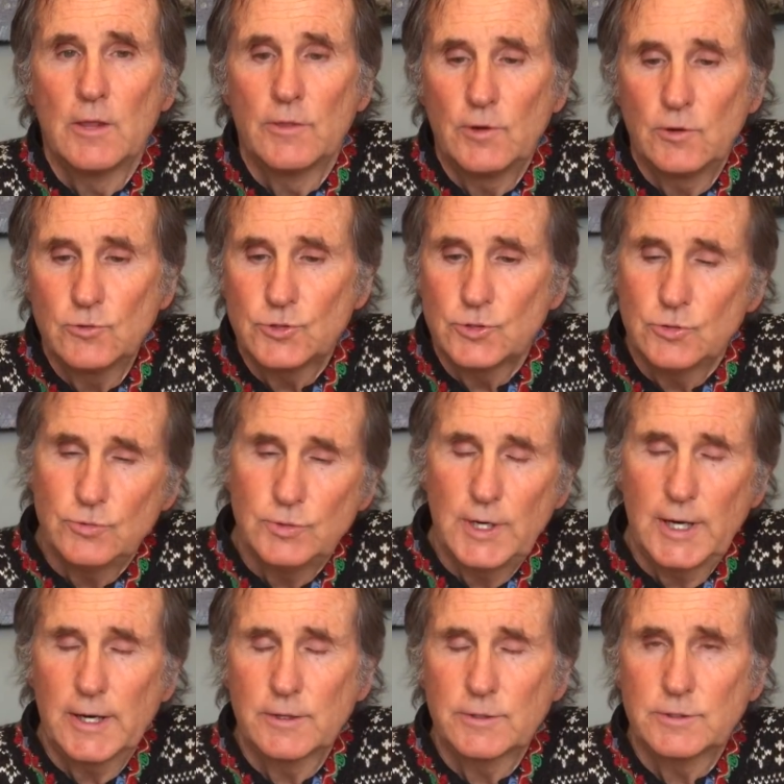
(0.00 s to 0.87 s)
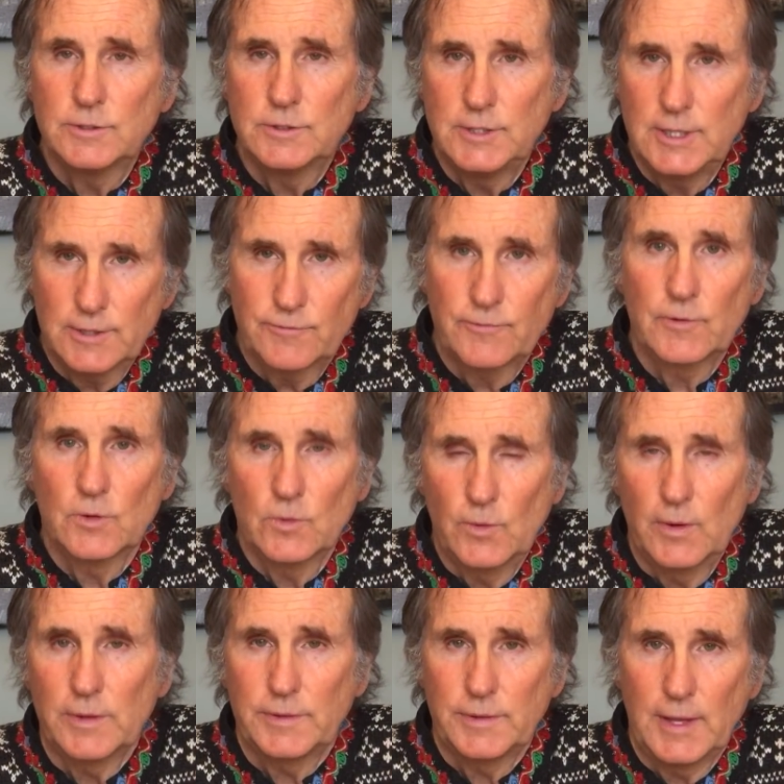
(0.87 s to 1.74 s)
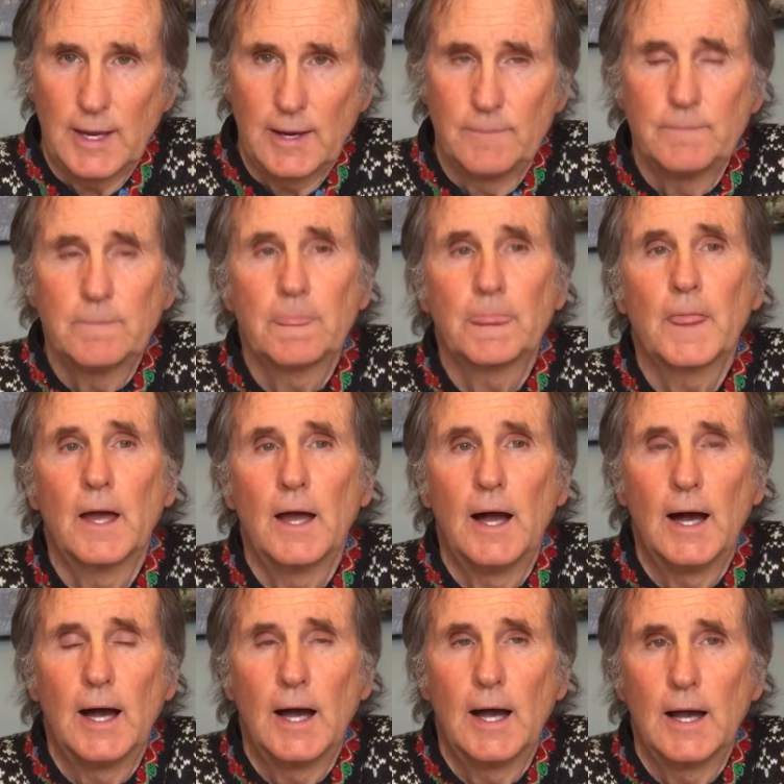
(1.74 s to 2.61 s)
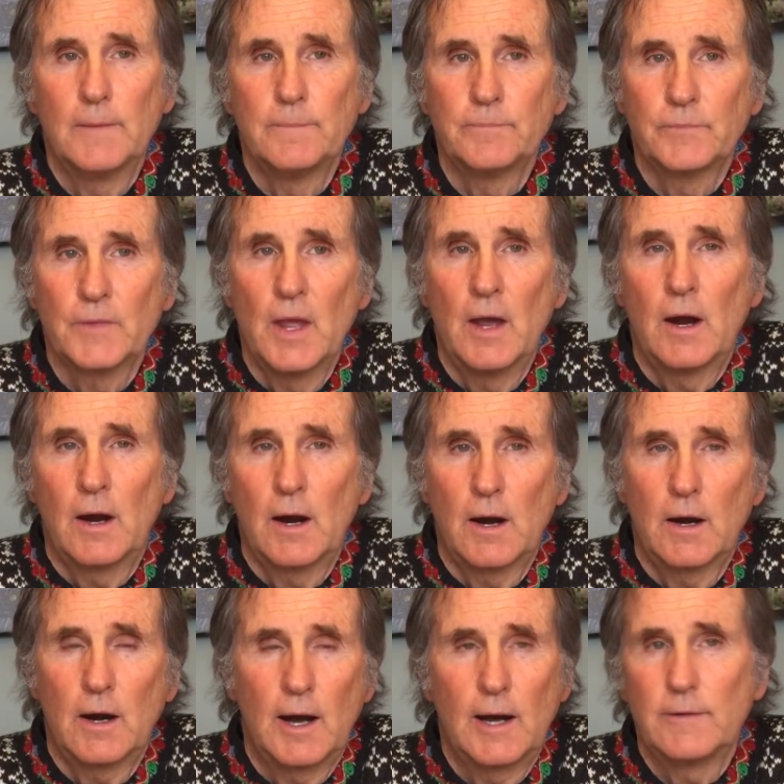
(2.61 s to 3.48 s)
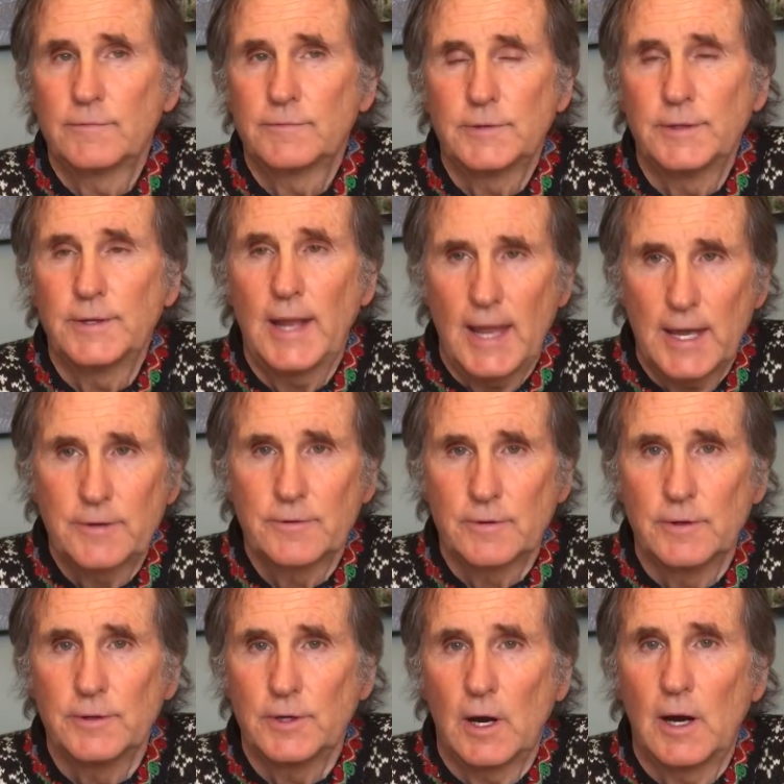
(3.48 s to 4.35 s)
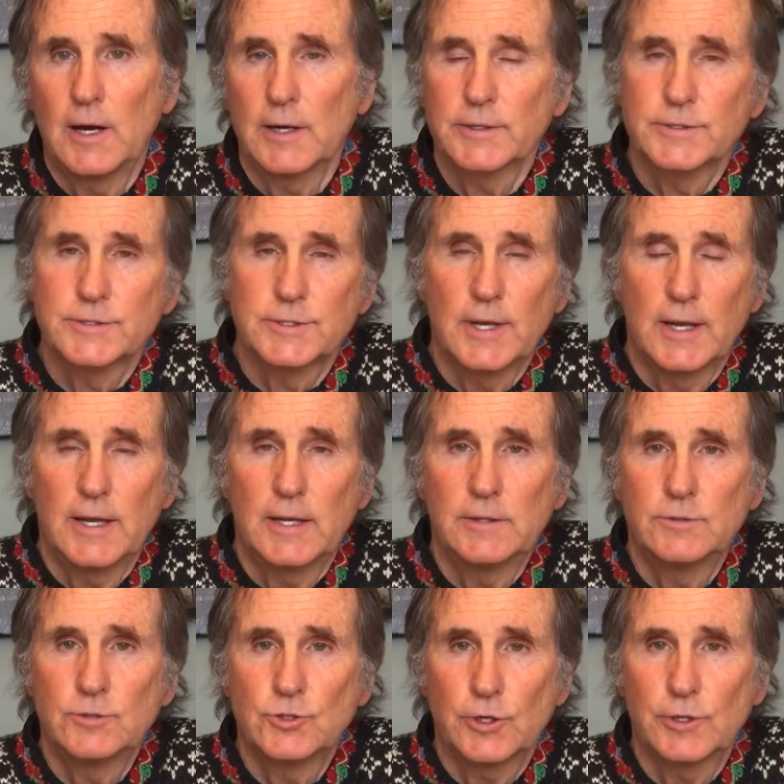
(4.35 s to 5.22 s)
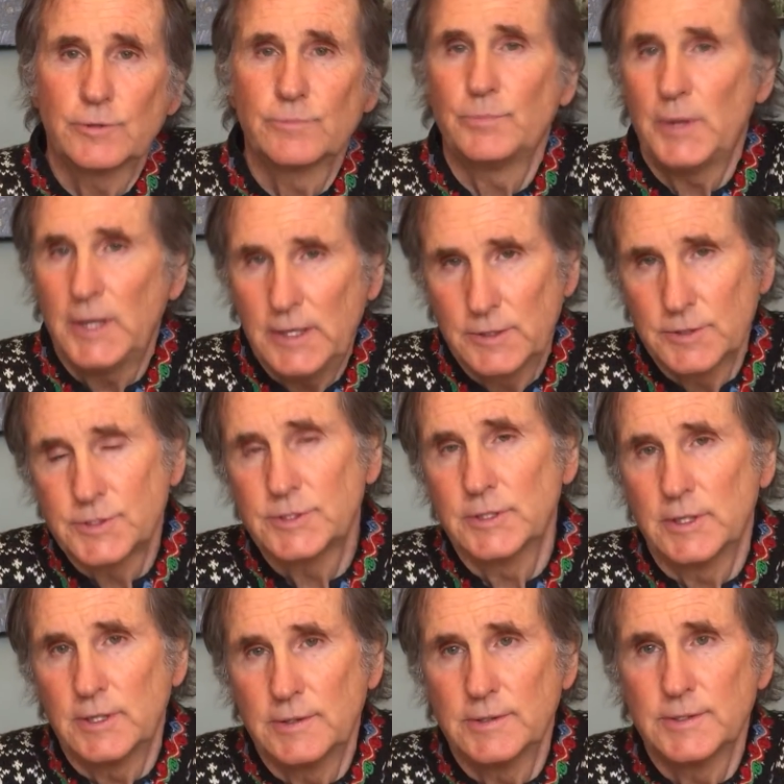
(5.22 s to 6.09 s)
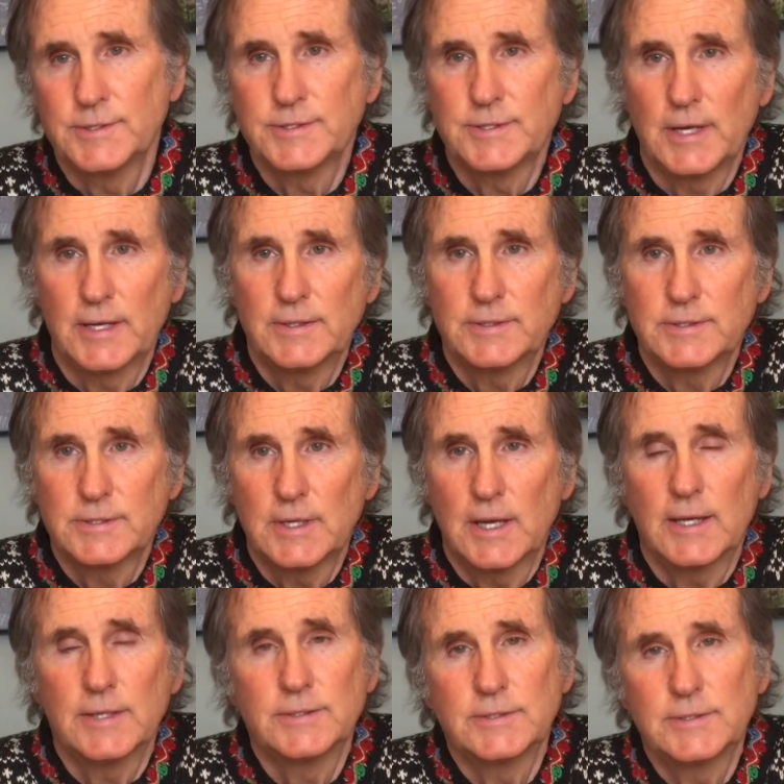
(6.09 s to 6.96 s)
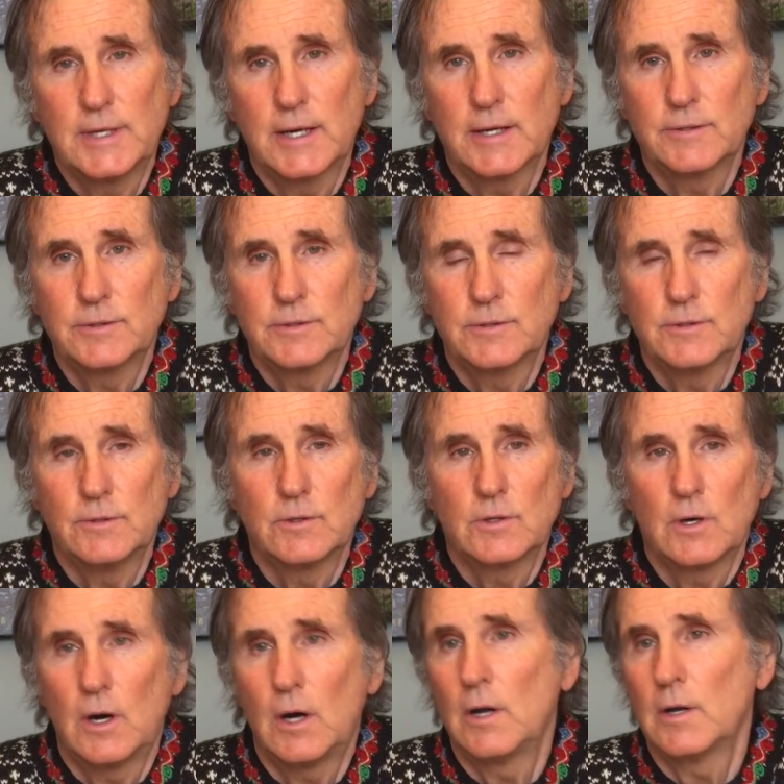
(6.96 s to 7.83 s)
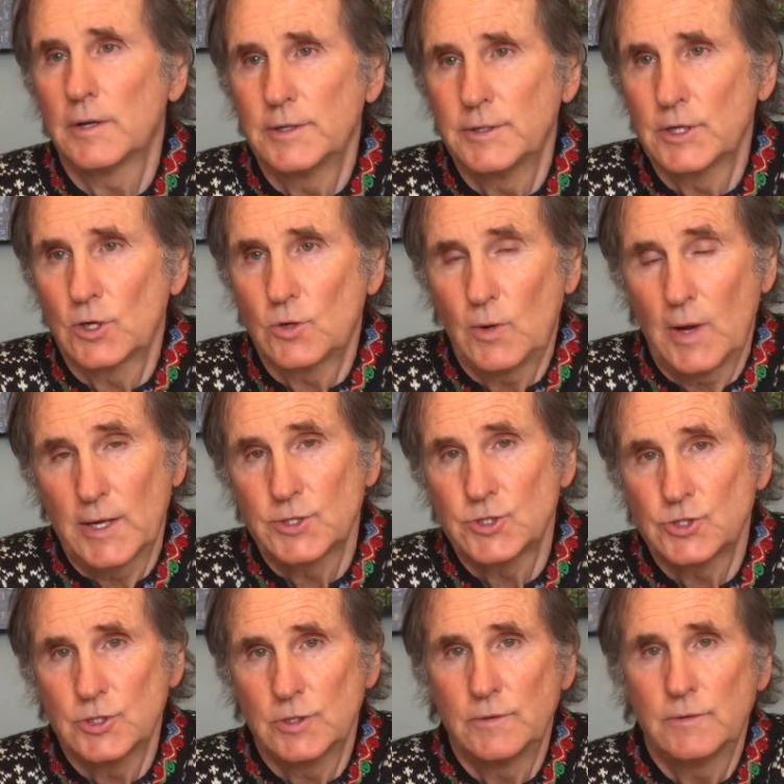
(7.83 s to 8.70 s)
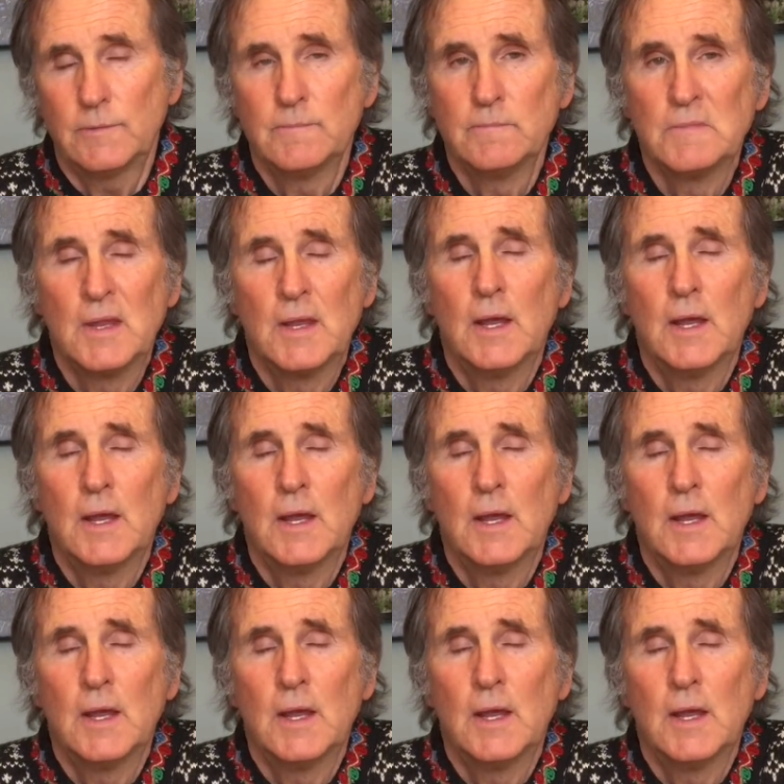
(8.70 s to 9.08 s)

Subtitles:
Those who dare to differ with them are often heterodox. And Jordan Peterson, in this sense, has dared to call into question